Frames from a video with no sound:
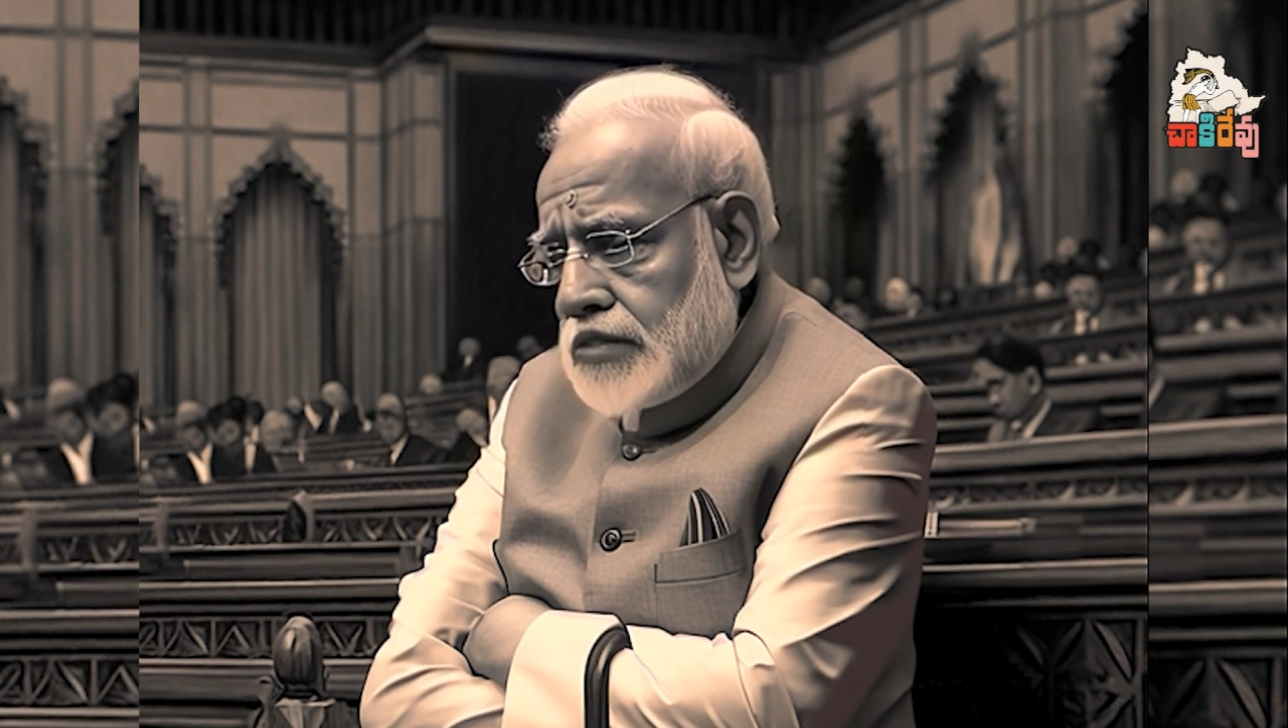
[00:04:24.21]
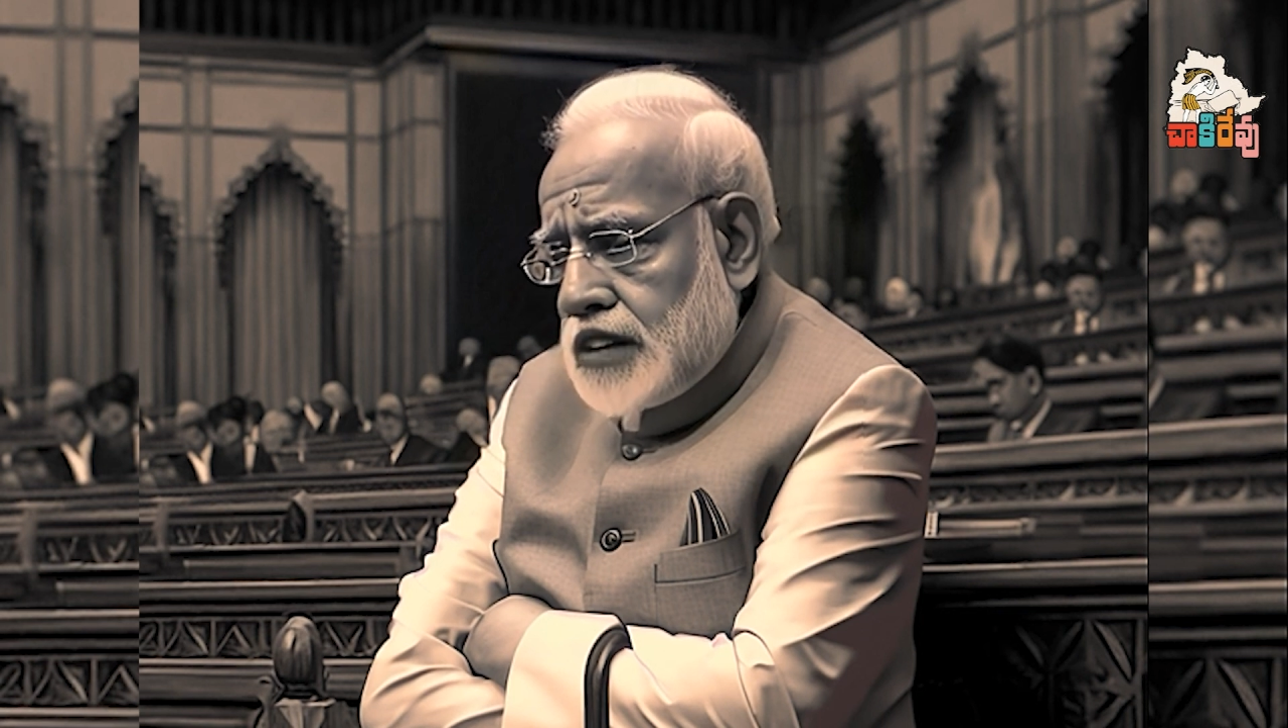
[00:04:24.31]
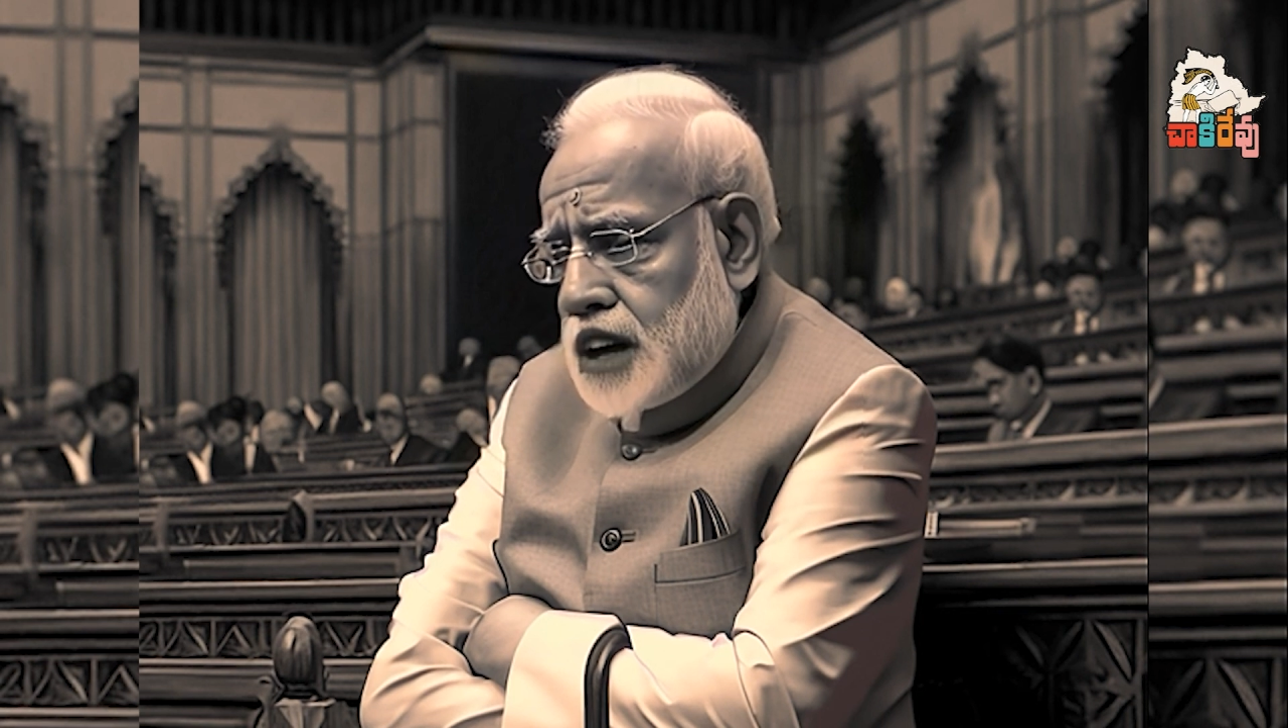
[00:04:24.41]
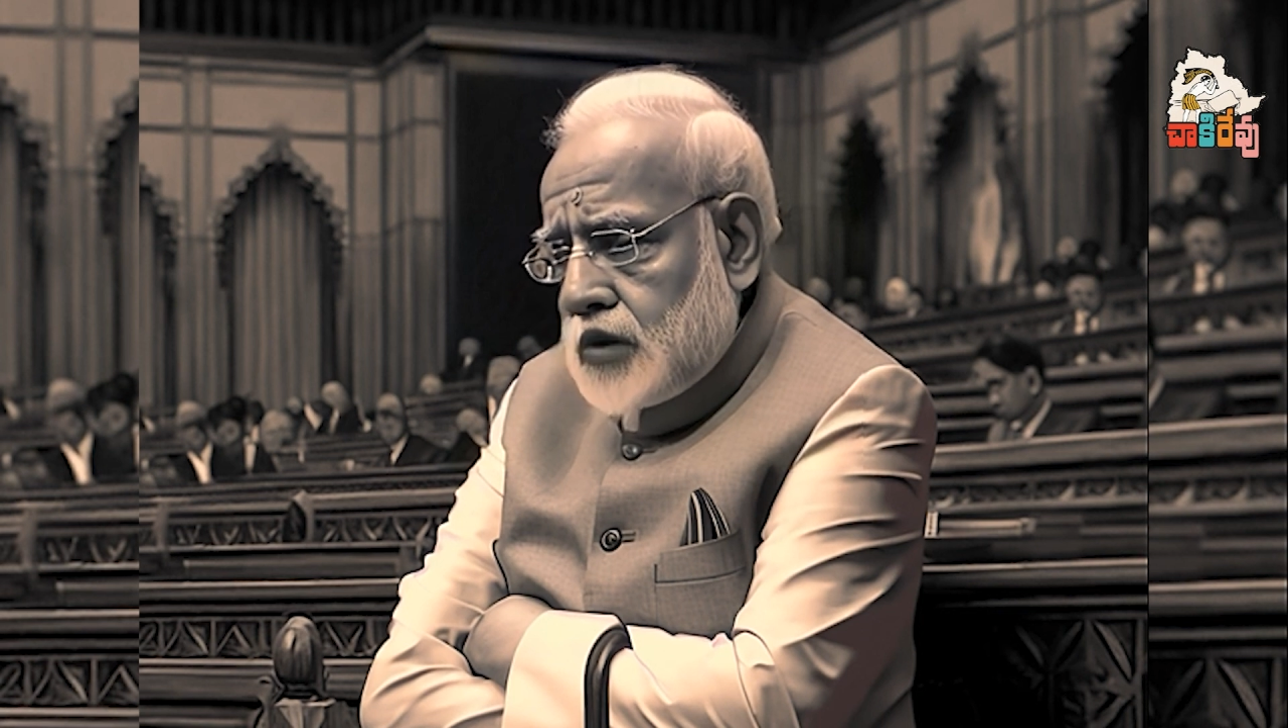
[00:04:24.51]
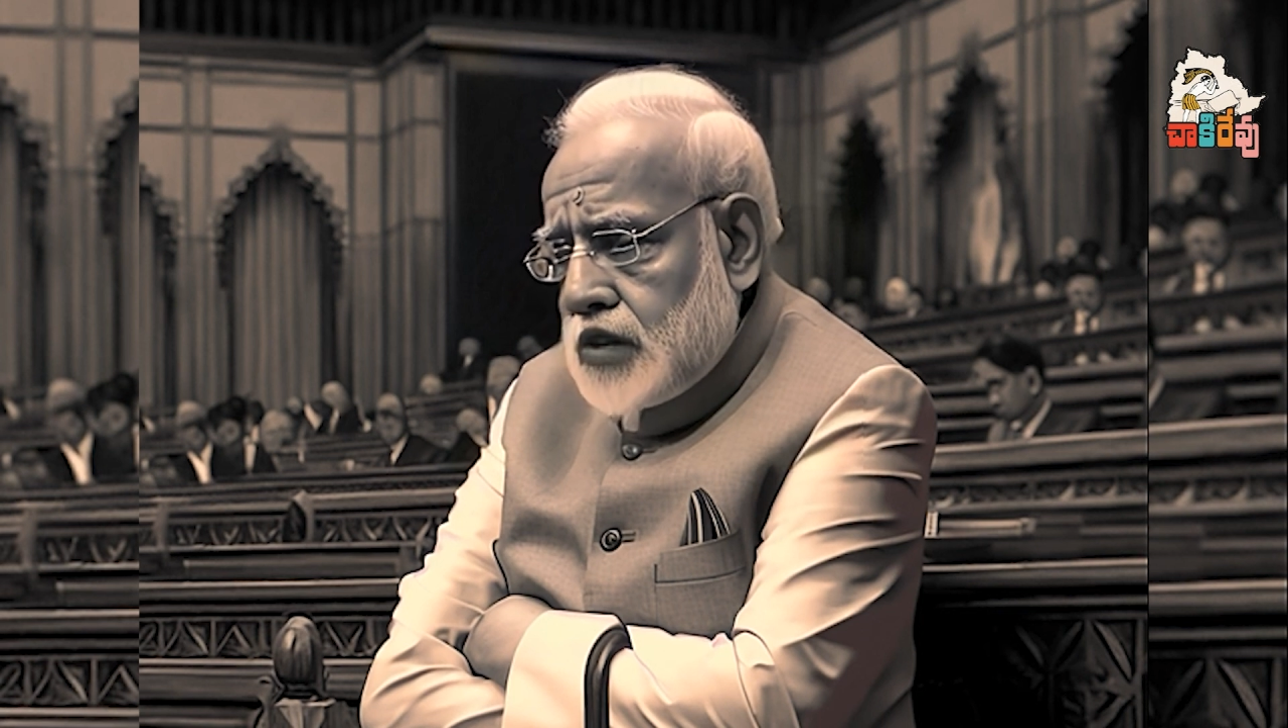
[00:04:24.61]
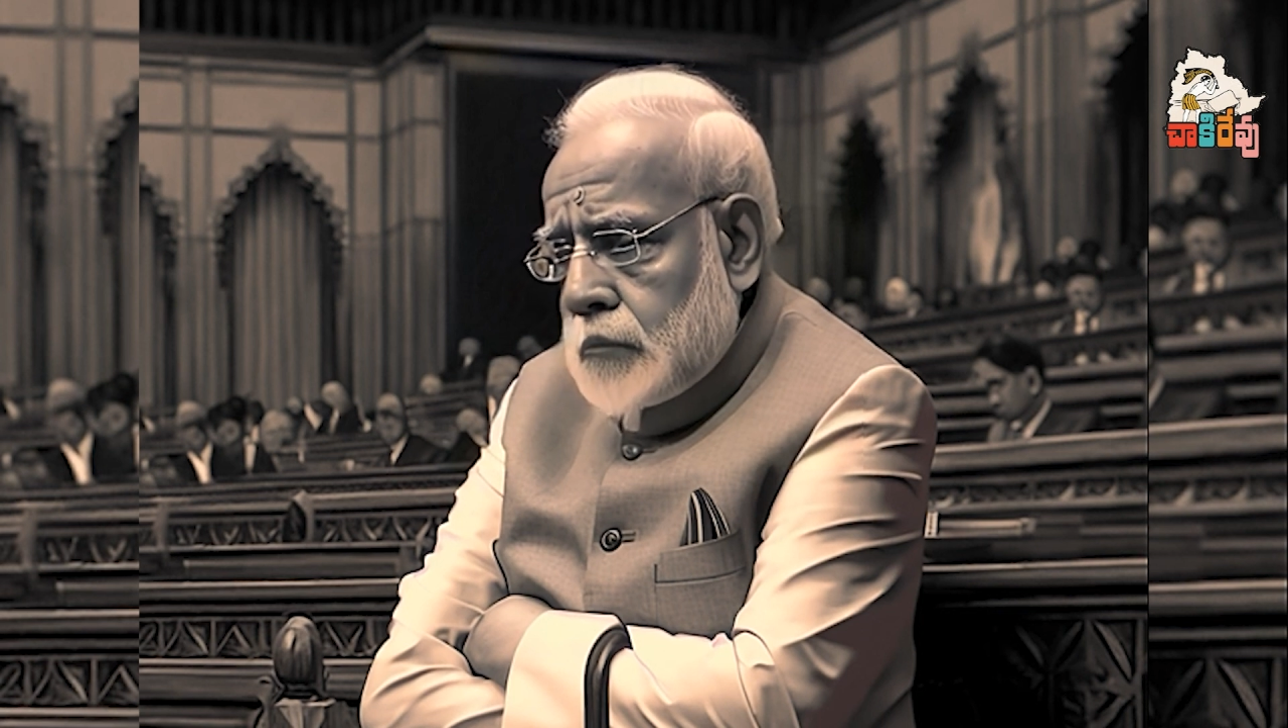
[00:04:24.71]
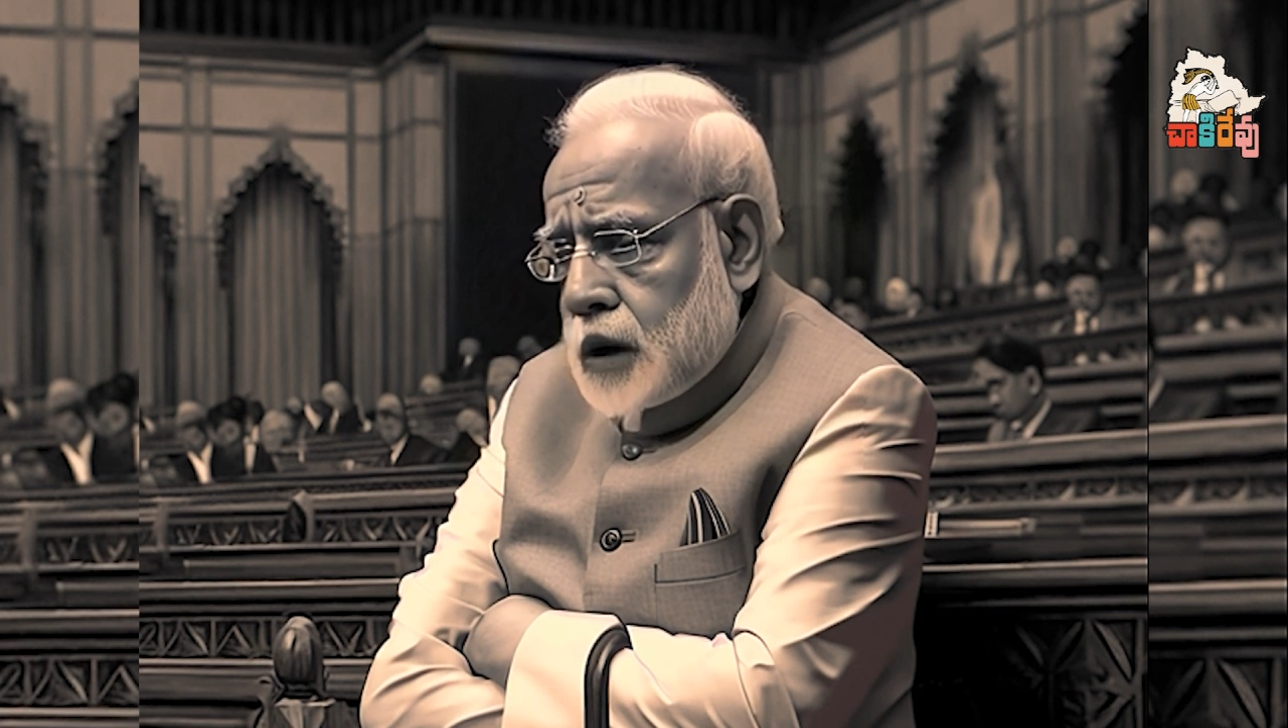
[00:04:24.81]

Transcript: is not just